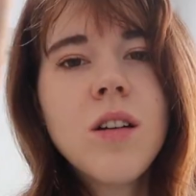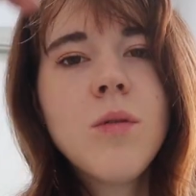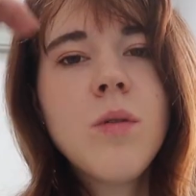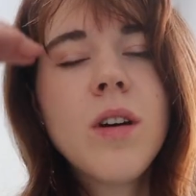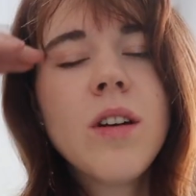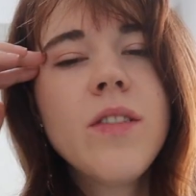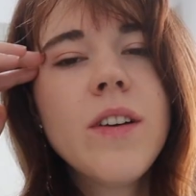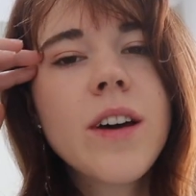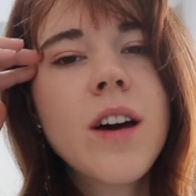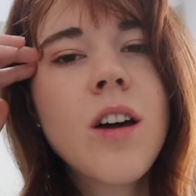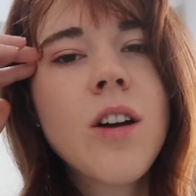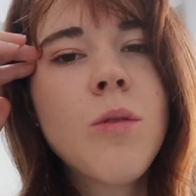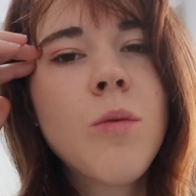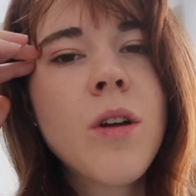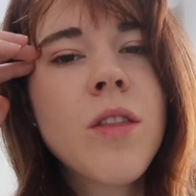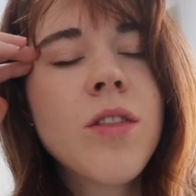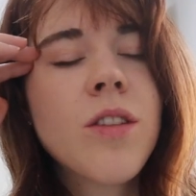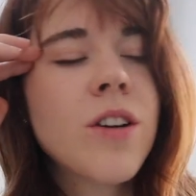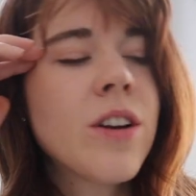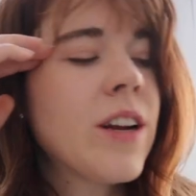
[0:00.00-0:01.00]
What if I got a
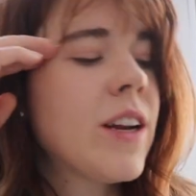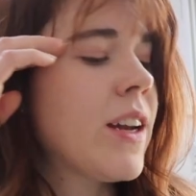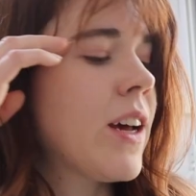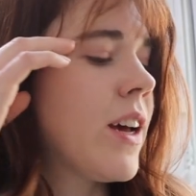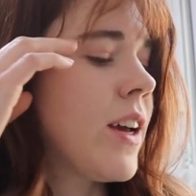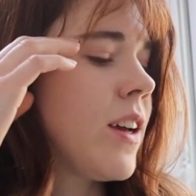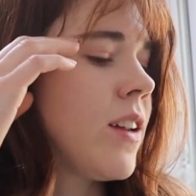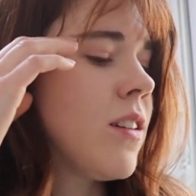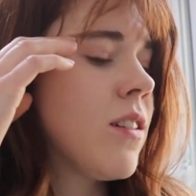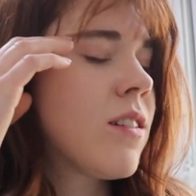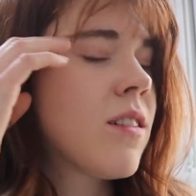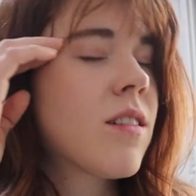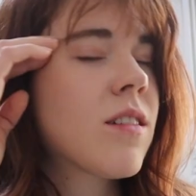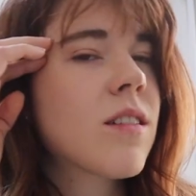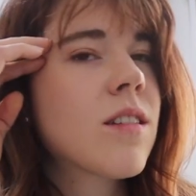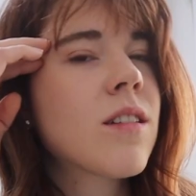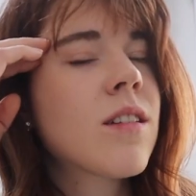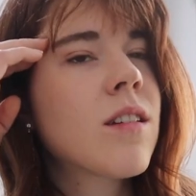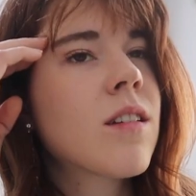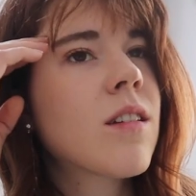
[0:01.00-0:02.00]
139?
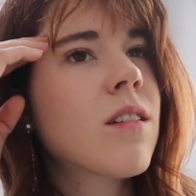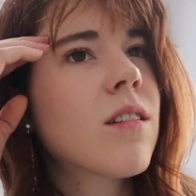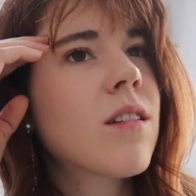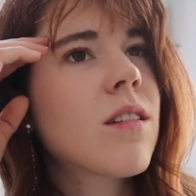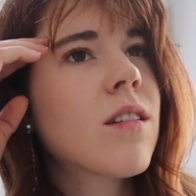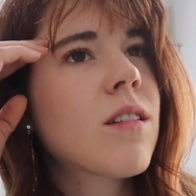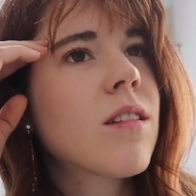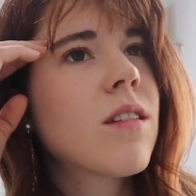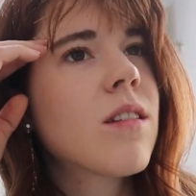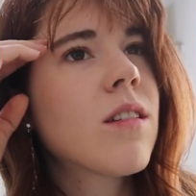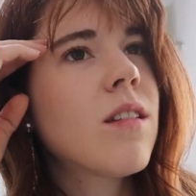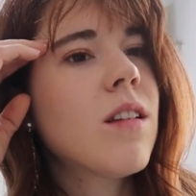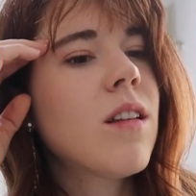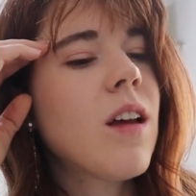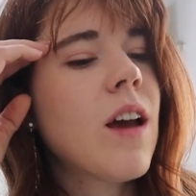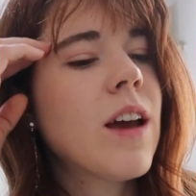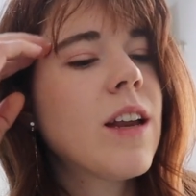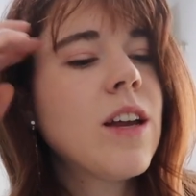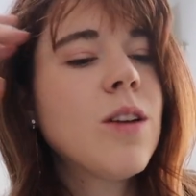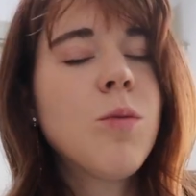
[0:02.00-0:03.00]

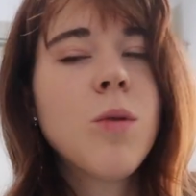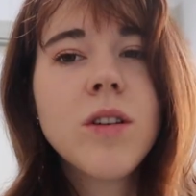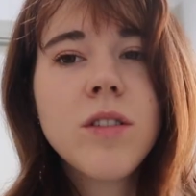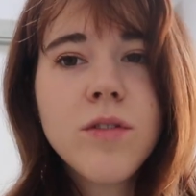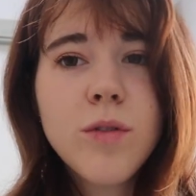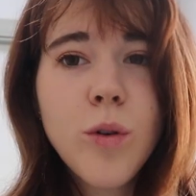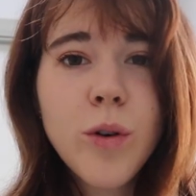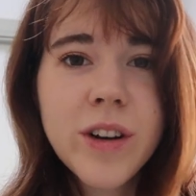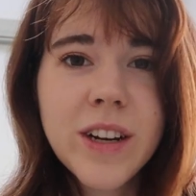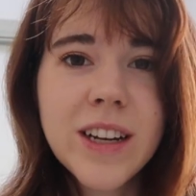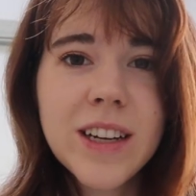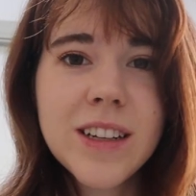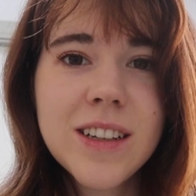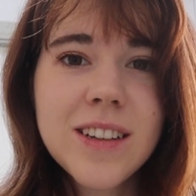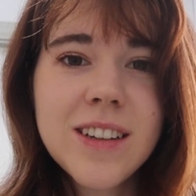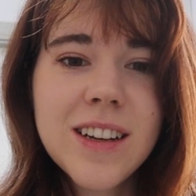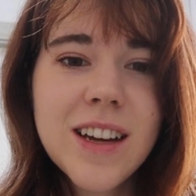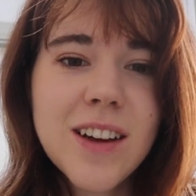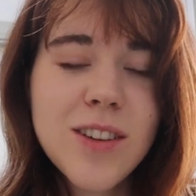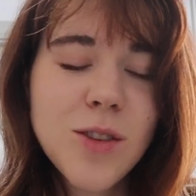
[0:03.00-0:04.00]
I need 140
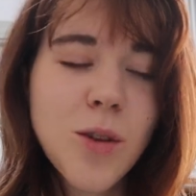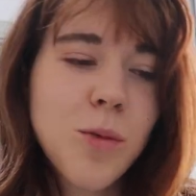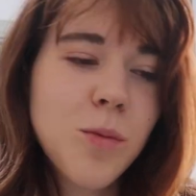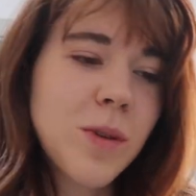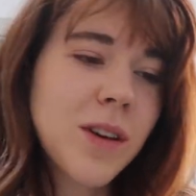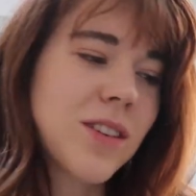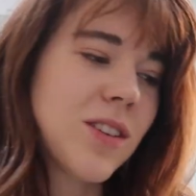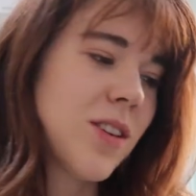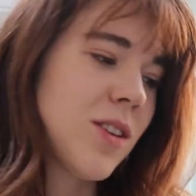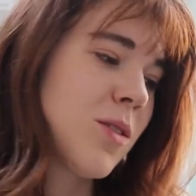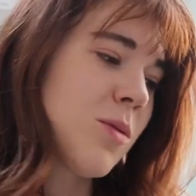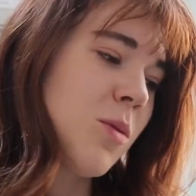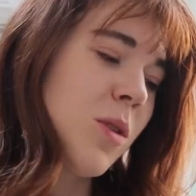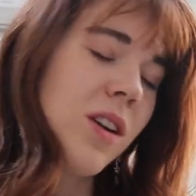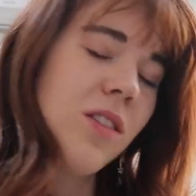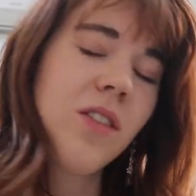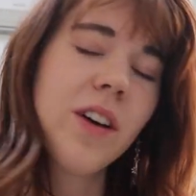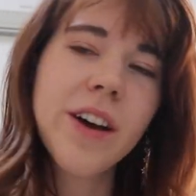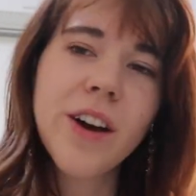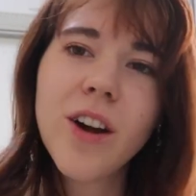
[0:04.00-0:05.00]
to get TOPIK 2.
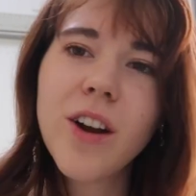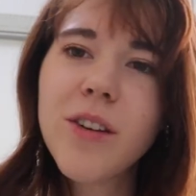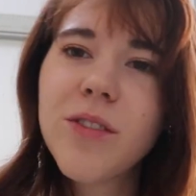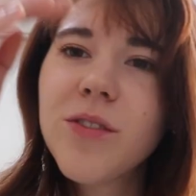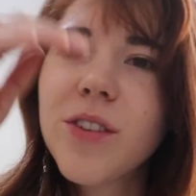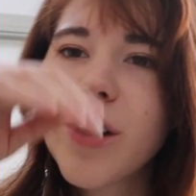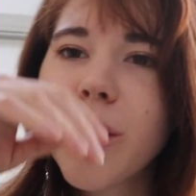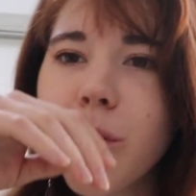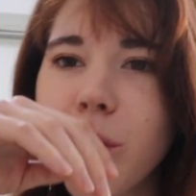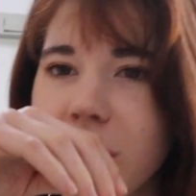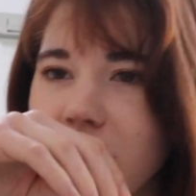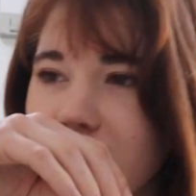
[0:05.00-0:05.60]
What if I got a freaking